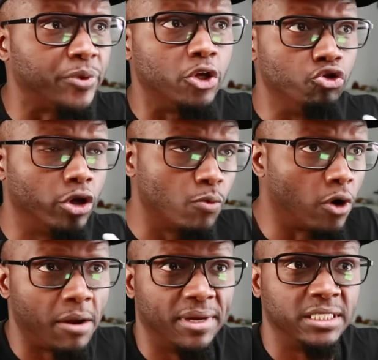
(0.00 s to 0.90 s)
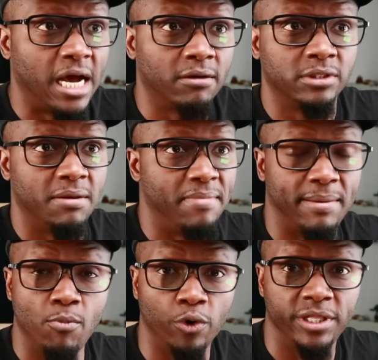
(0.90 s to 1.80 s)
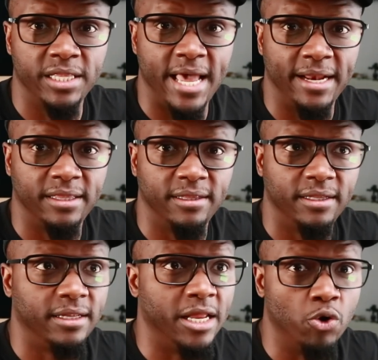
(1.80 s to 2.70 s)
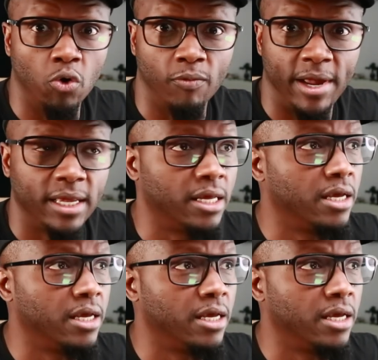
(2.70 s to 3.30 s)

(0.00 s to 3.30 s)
You can work at McDonald's and make more than that in Norway.